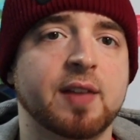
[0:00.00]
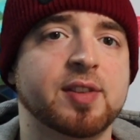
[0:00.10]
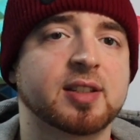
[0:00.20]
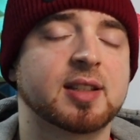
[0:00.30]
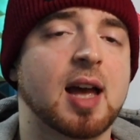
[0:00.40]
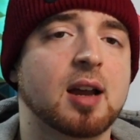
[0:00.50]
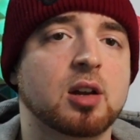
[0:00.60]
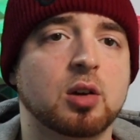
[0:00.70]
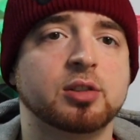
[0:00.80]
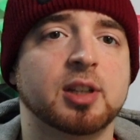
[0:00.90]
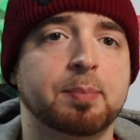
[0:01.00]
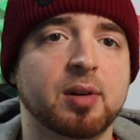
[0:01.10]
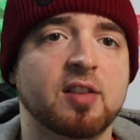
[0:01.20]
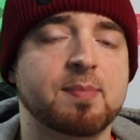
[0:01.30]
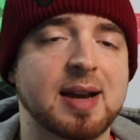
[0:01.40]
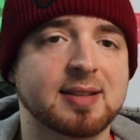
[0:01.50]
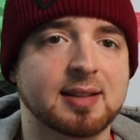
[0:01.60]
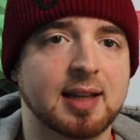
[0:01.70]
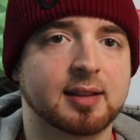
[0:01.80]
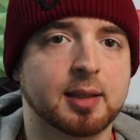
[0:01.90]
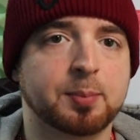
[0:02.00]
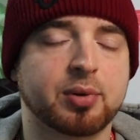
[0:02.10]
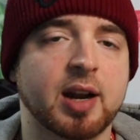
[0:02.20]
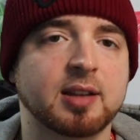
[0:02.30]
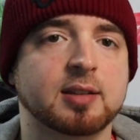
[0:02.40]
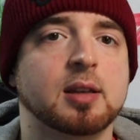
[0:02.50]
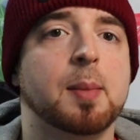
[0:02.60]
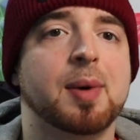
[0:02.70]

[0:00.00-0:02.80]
if the stock goes above my selected price.